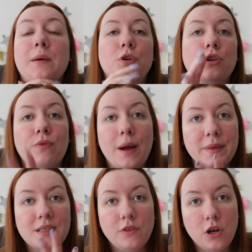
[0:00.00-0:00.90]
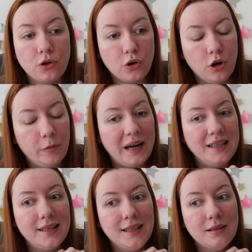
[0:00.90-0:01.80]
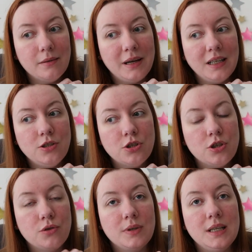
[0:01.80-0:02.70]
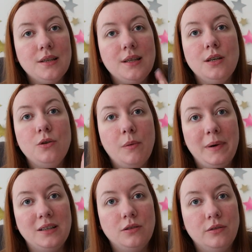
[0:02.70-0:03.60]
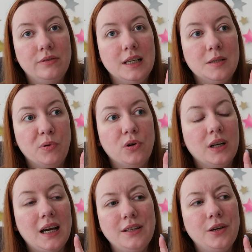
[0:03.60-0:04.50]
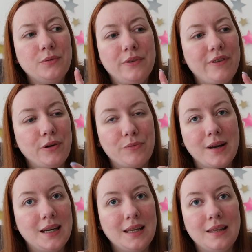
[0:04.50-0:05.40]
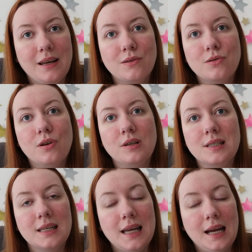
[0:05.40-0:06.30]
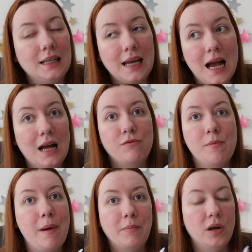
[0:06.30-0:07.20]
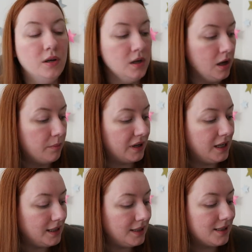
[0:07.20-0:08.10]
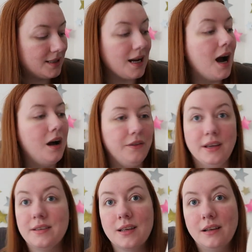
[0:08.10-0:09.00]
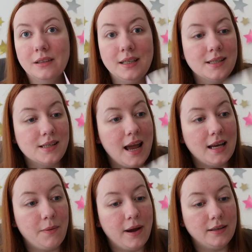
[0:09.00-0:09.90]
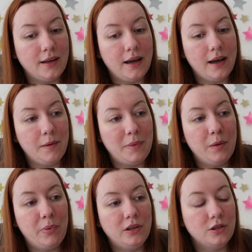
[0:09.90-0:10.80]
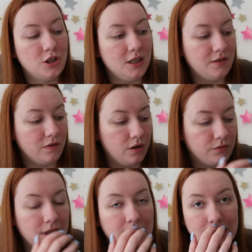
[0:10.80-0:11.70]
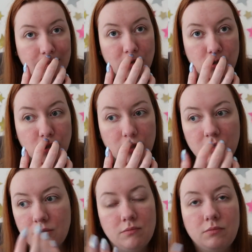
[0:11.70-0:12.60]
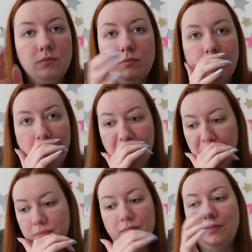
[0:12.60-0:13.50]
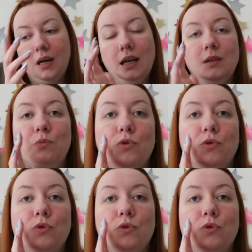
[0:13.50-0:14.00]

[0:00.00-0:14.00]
I'm going to wrap this vlog up. I did manage to read the new Amanda Lovelace book. I don't know if I read anything else. Honestly, I can't remember. But I did start this at least anyway. My apologies for not reading as much as I